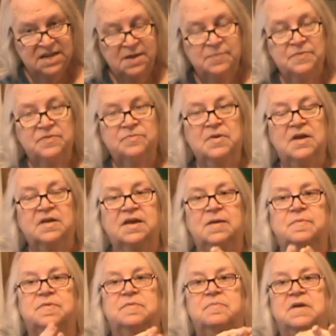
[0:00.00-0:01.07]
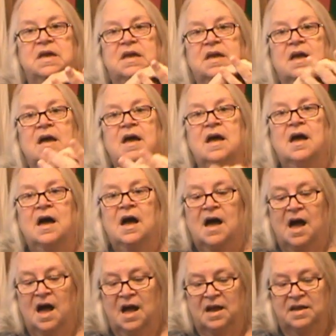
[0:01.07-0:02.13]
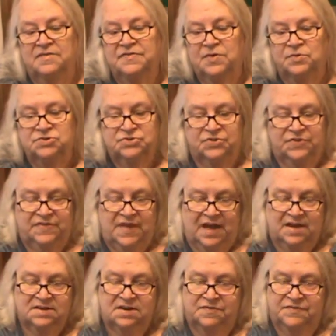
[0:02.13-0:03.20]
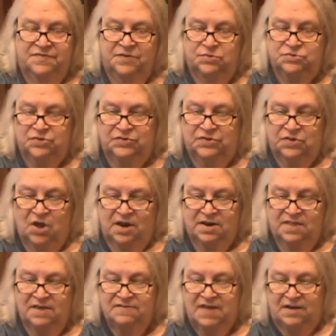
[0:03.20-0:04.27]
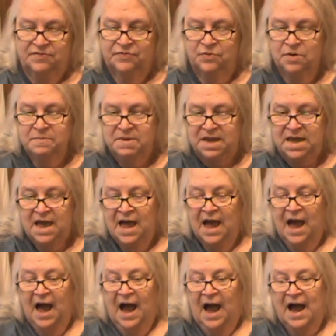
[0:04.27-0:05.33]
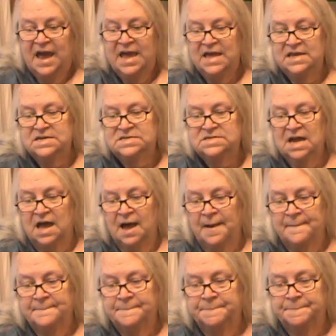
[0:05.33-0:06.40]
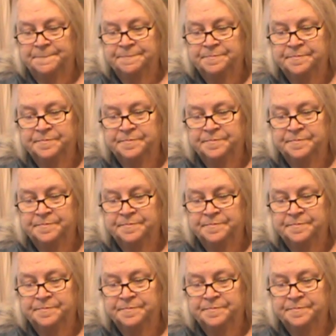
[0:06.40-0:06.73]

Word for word: It keeps, it keeps me, uh, it filters that. It filters a lot of that for me. And um,